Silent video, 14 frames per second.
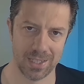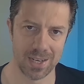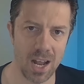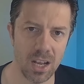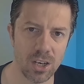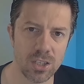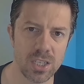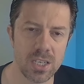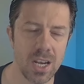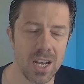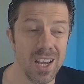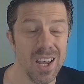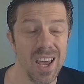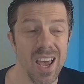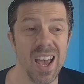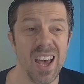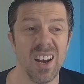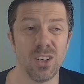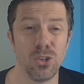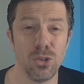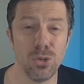And
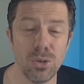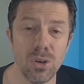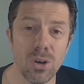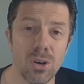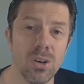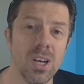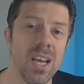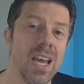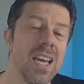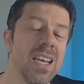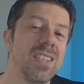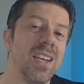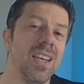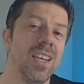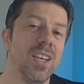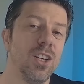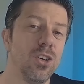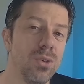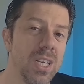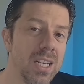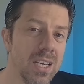Aduro has the
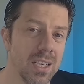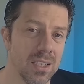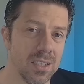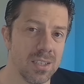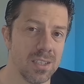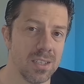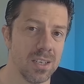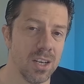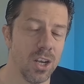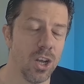ingredients